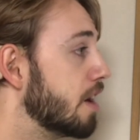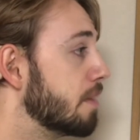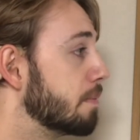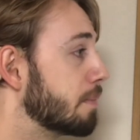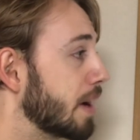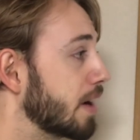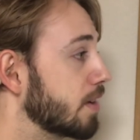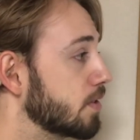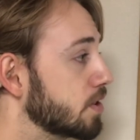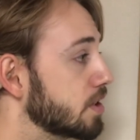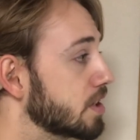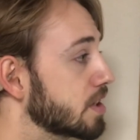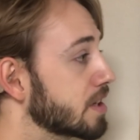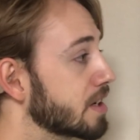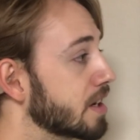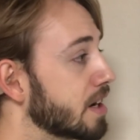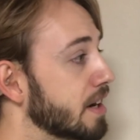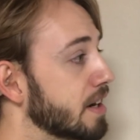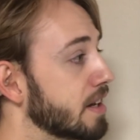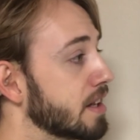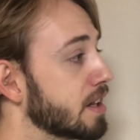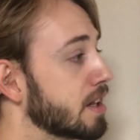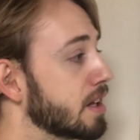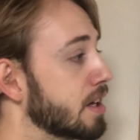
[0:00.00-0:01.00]
Perez
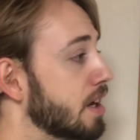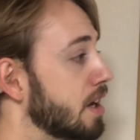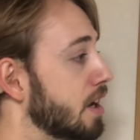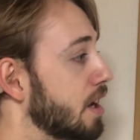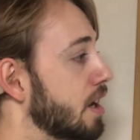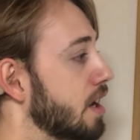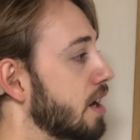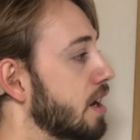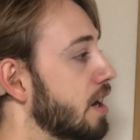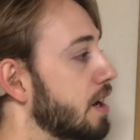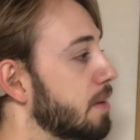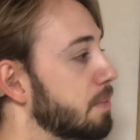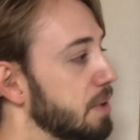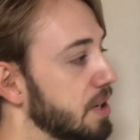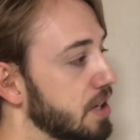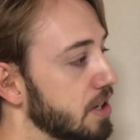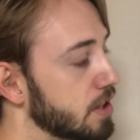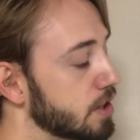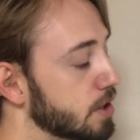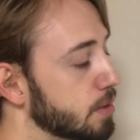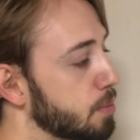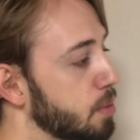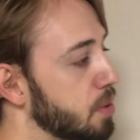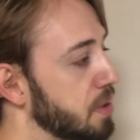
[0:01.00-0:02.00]
9th, a bit
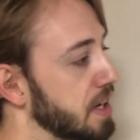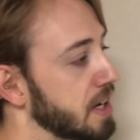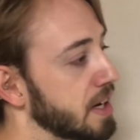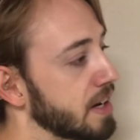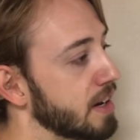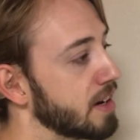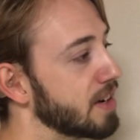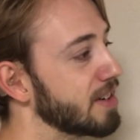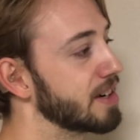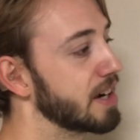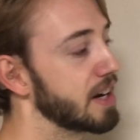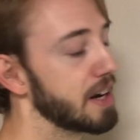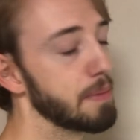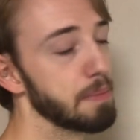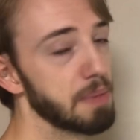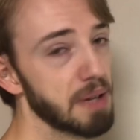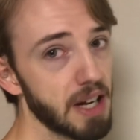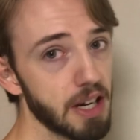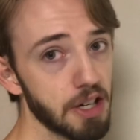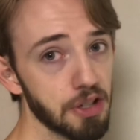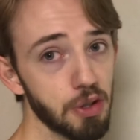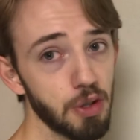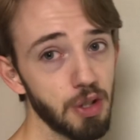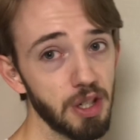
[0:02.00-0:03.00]
disappointing there, and
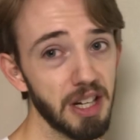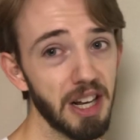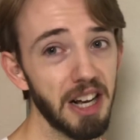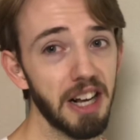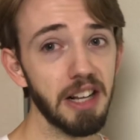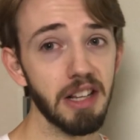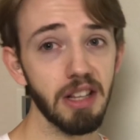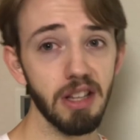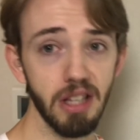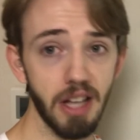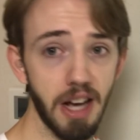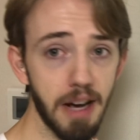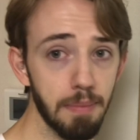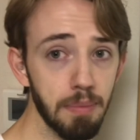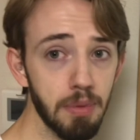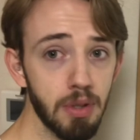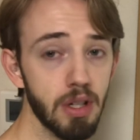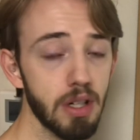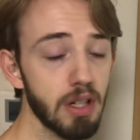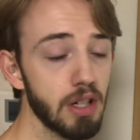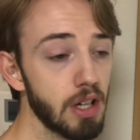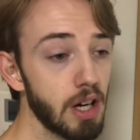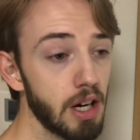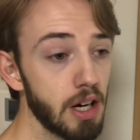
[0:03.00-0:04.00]
Piastri 10th lap
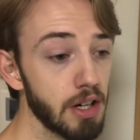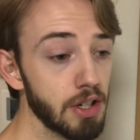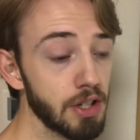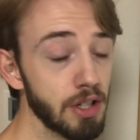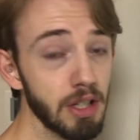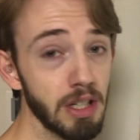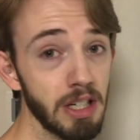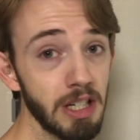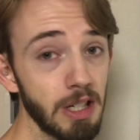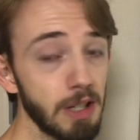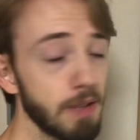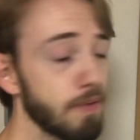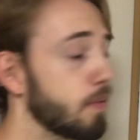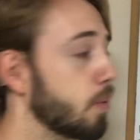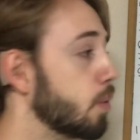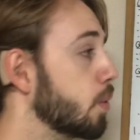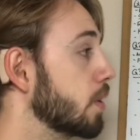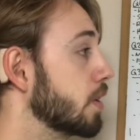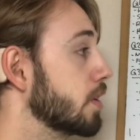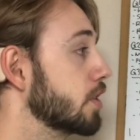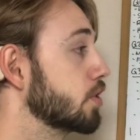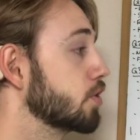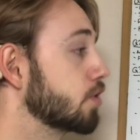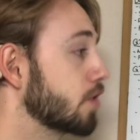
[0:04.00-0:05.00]
deleted
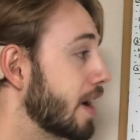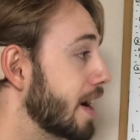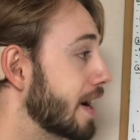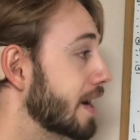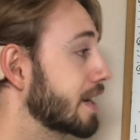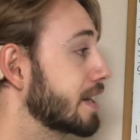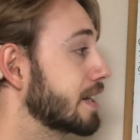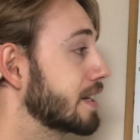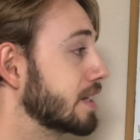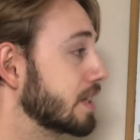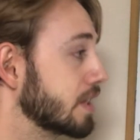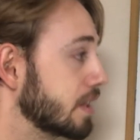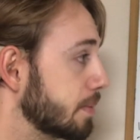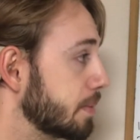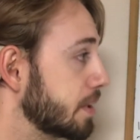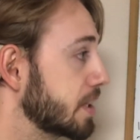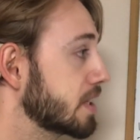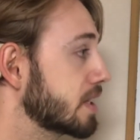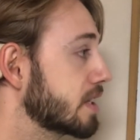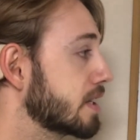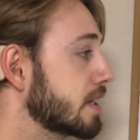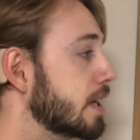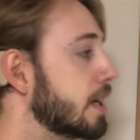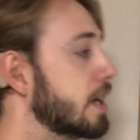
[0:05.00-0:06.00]
for track
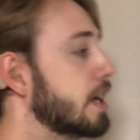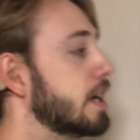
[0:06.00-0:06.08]
limits.